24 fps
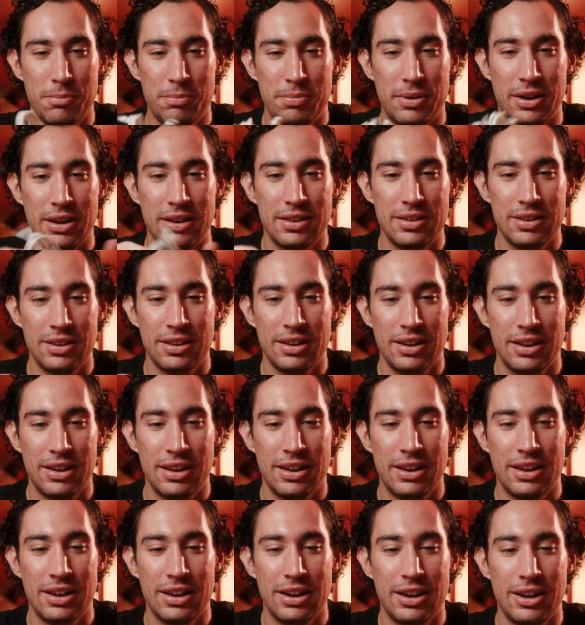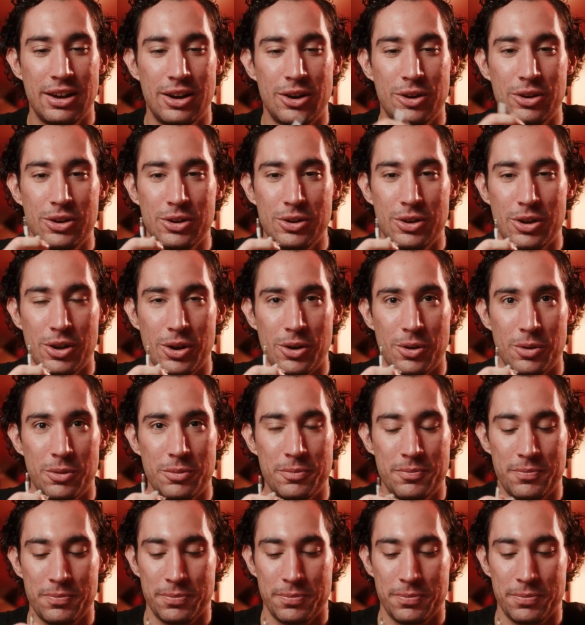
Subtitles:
but here you go.